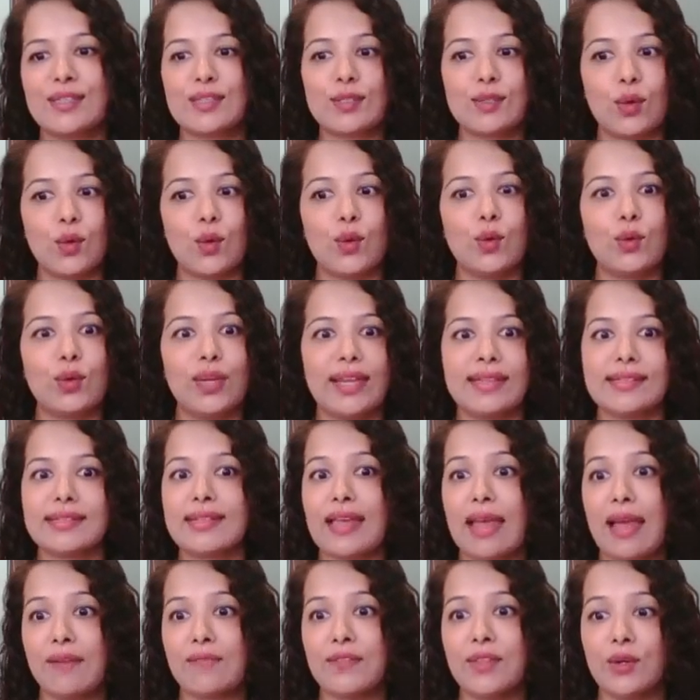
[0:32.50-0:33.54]
So let's
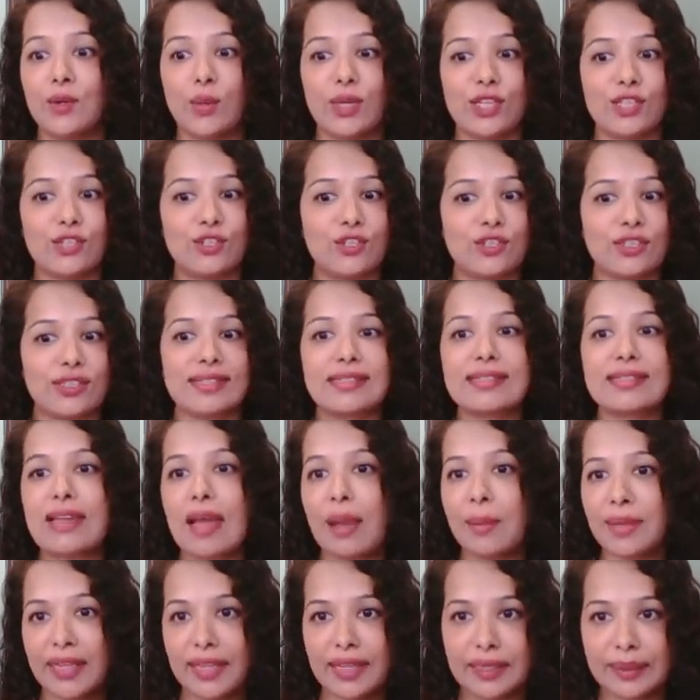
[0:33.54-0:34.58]
have the questions
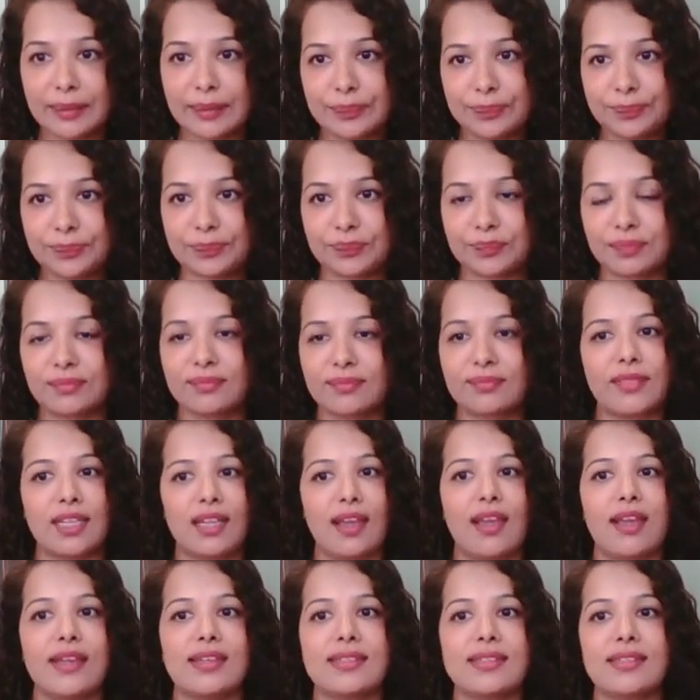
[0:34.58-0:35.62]
coming in.
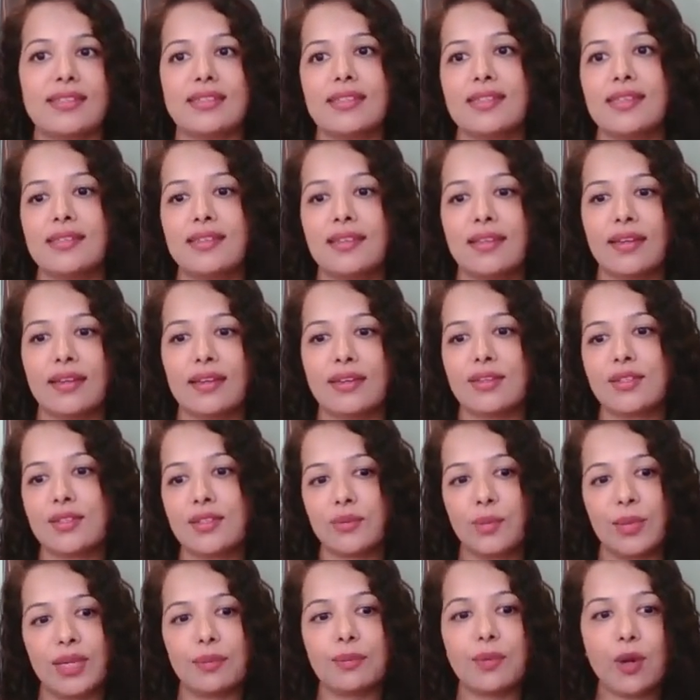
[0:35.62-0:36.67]
I see that
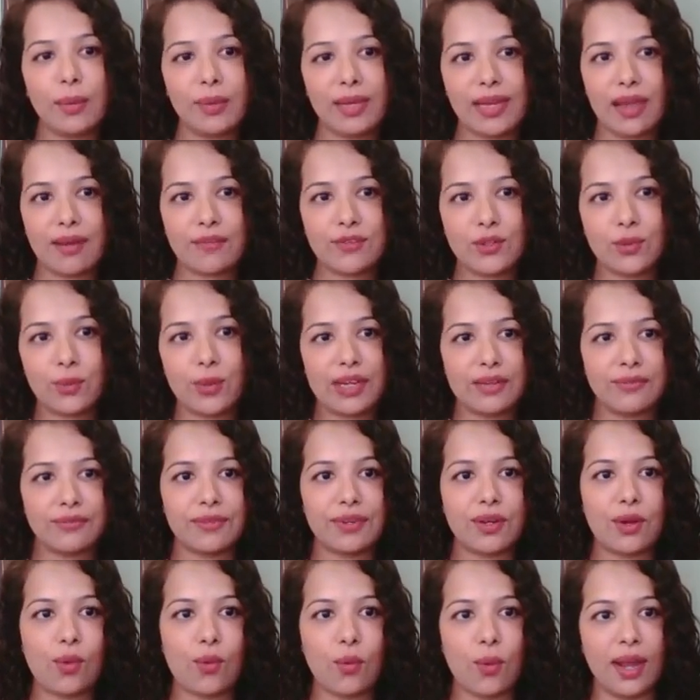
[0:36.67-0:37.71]
we'll probably have to wait
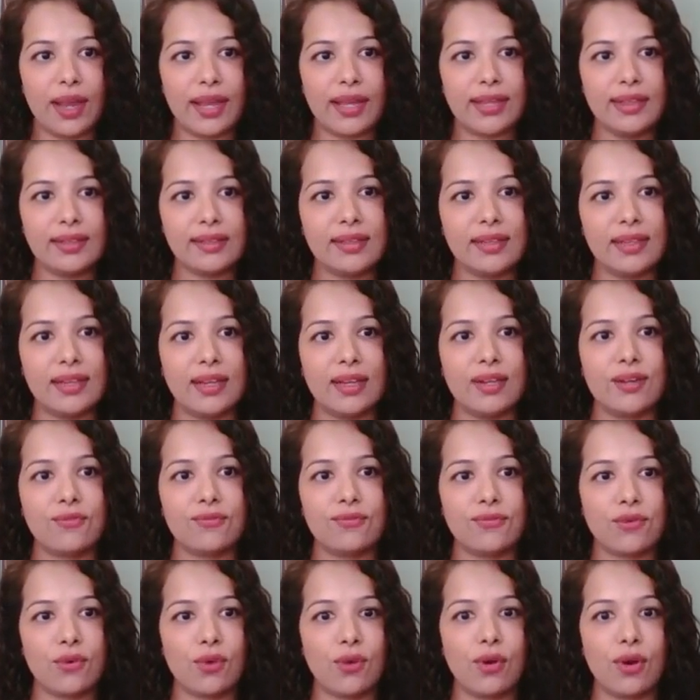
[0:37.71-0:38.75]
for a while
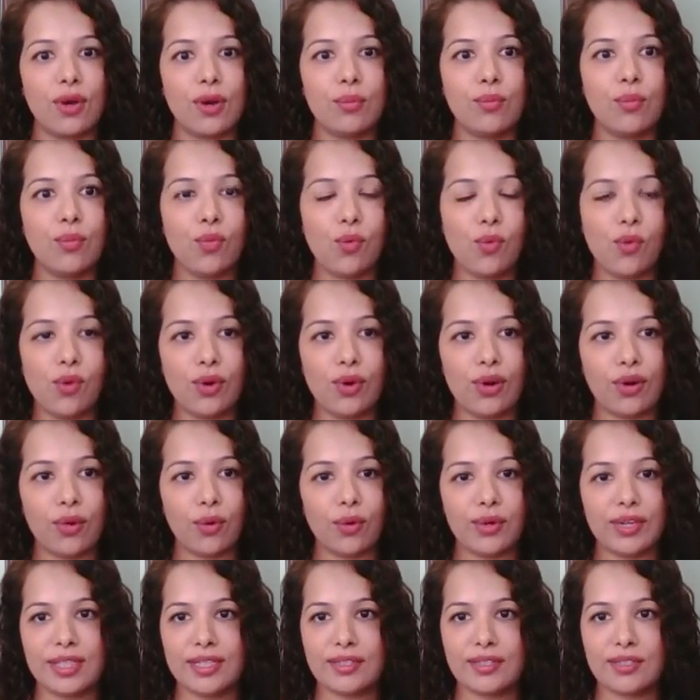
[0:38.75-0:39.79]
for more
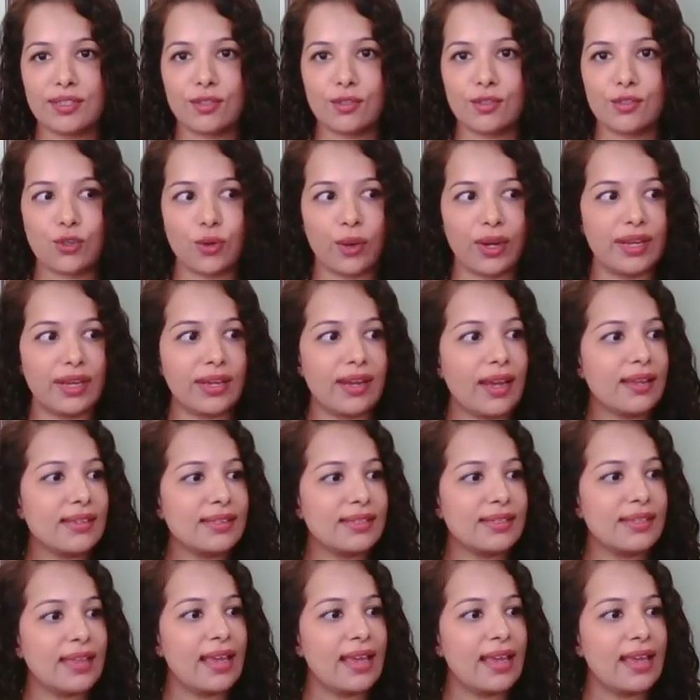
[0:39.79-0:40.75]
audience to join us.